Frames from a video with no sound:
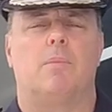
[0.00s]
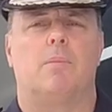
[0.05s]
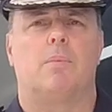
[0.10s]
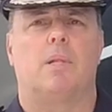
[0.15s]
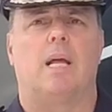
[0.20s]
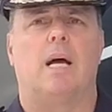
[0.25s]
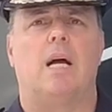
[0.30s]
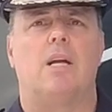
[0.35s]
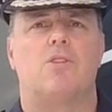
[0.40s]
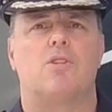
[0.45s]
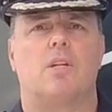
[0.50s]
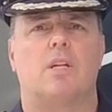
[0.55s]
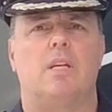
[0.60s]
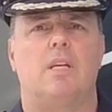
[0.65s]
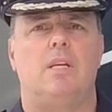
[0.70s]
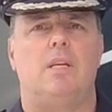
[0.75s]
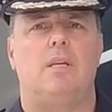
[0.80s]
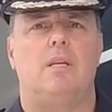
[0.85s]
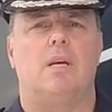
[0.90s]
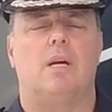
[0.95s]

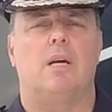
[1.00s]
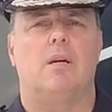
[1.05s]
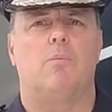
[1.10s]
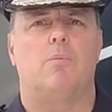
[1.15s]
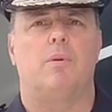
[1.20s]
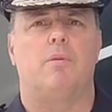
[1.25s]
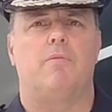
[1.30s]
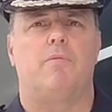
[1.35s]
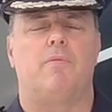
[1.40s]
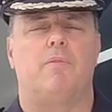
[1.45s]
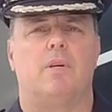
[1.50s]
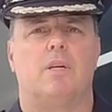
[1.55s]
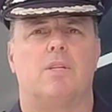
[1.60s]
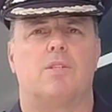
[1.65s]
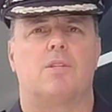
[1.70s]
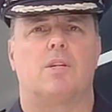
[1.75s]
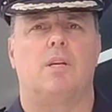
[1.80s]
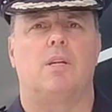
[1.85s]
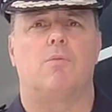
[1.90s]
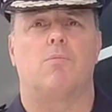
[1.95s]
Largely, we've
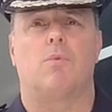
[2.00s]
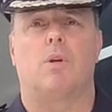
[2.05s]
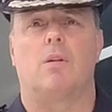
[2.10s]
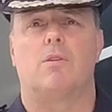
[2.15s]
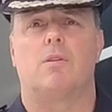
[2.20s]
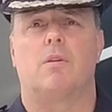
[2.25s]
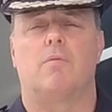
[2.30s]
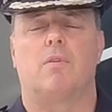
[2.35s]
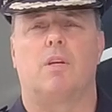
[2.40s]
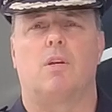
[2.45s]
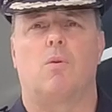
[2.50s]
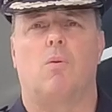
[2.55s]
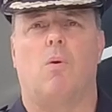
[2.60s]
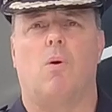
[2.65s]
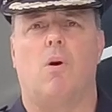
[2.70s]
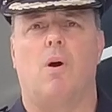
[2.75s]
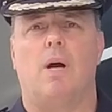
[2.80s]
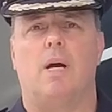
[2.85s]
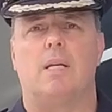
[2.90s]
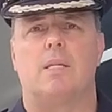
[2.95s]
seen relatively
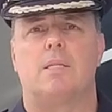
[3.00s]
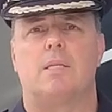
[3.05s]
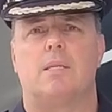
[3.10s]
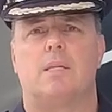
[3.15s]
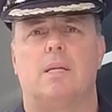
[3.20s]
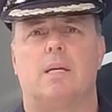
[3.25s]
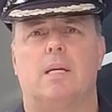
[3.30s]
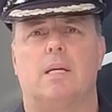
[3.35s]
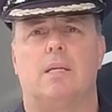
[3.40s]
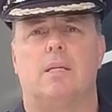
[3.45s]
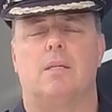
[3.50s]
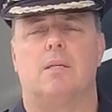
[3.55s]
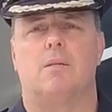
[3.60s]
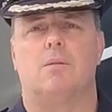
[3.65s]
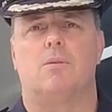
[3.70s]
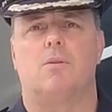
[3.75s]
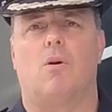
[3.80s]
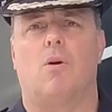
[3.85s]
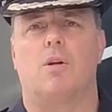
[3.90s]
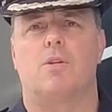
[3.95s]
quiet
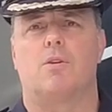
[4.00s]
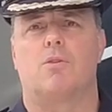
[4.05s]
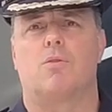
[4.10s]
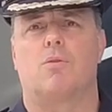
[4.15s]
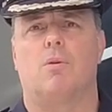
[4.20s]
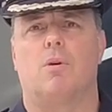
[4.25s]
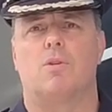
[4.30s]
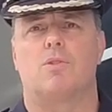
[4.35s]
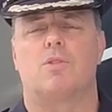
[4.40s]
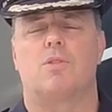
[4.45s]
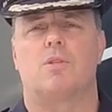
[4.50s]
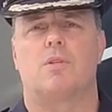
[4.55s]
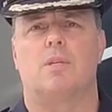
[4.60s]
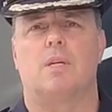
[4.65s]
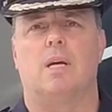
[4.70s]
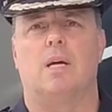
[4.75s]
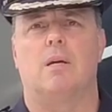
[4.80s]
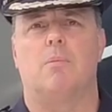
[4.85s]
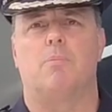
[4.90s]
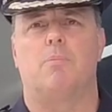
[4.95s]
night across,
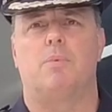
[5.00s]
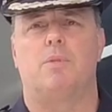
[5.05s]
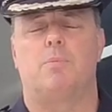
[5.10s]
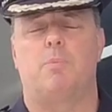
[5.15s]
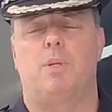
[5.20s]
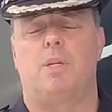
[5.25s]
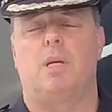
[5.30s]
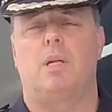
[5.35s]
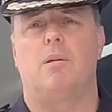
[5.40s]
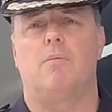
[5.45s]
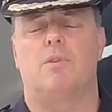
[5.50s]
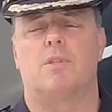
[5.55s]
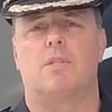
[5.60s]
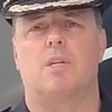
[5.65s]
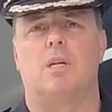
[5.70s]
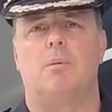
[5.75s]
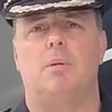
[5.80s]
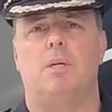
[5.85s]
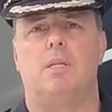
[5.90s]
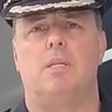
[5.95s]
particularly the
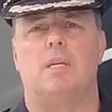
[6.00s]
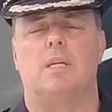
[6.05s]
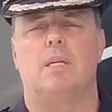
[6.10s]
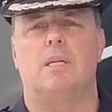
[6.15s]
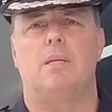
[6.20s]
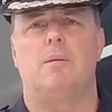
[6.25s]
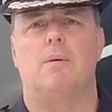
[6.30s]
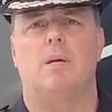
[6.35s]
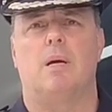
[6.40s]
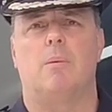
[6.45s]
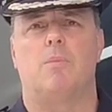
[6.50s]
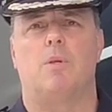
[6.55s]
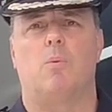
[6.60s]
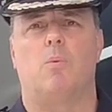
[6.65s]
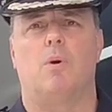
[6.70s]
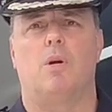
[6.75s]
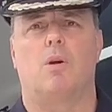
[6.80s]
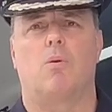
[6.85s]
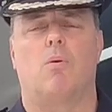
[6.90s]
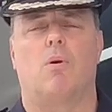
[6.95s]
CBD. There
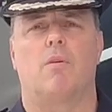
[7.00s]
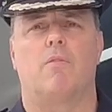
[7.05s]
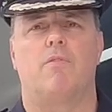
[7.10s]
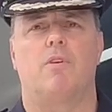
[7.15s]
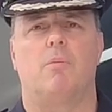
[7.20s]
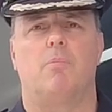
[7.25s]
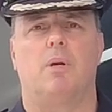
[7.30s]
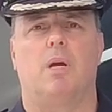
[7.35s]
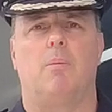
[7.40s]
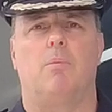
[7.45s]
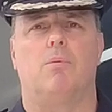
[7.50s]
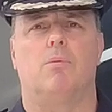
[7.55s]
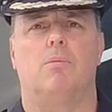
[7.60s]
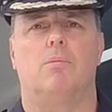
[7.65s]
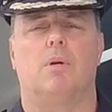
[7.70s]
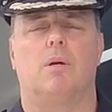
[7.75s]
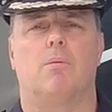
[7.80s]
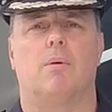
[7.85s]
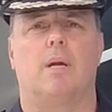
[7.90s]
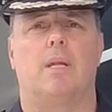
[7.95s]
were quite a few people
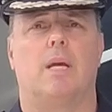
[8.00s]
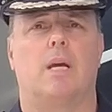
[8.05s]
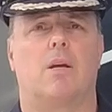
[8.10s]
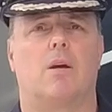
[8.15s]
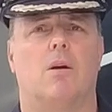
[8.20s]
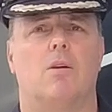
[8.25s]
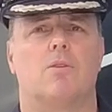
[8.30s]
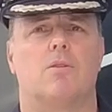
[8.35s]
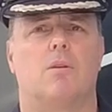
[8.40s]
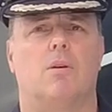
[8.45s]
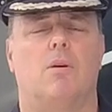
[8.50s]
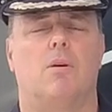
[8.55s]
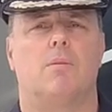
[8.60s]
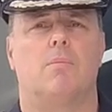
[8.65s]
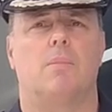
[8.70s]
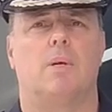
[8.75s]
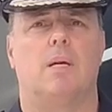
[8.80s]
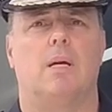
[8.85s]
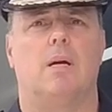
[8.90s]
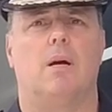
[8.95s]
around our
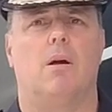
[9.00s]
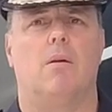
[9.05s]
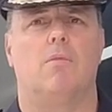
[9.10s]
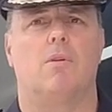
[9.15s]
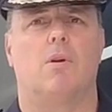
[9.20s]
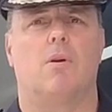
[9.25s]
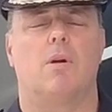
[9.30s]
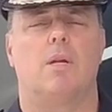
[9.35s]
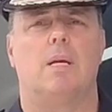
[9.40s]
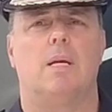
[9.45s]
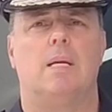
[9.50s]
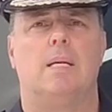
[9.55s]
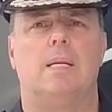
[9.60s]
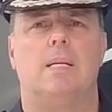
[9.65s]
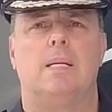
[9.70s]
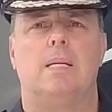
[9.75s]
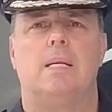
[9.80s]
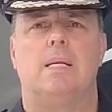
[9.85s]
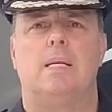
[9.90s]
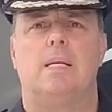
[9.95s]
coastline overnight.
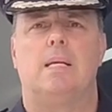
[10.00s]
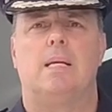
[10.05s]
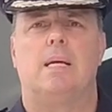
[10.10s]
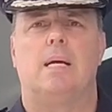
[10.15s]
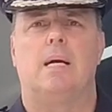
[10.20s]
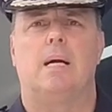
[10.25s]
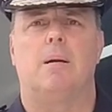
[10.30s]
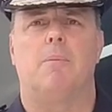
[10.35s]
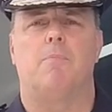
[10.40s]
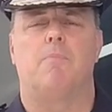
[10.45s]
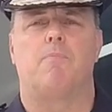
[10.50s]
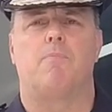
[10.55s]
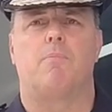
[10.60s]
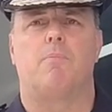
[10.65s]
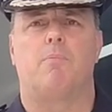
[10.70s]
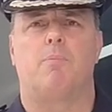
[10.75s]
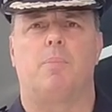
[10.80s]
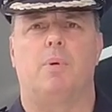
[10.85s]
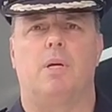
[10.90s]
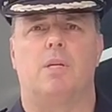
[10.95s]

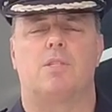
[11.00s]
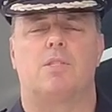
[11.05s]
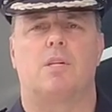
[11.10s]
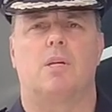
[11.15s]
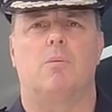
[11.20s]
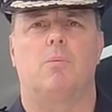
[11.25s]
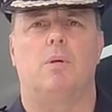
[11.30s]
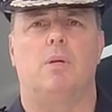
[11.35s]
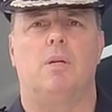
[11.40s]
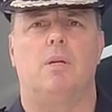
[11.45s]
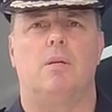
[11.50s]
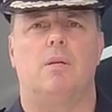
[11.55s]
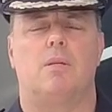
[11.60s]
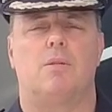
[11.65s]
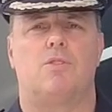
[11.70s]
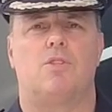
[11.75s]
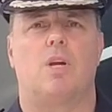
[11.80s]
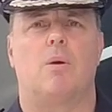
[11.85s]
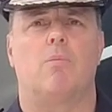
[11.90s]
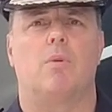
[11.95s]
But we're
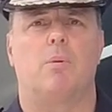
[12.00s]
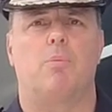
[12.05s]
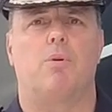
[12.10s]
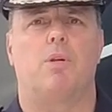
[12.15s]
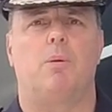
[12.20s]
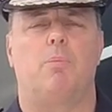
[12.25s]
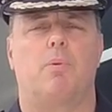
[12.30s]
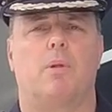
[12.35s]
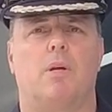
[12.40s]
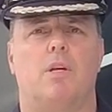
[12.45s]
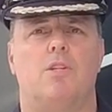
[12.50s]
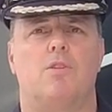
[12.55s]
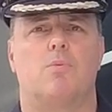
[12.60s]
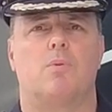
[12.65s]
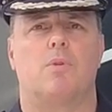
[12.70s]
generally pretty pleased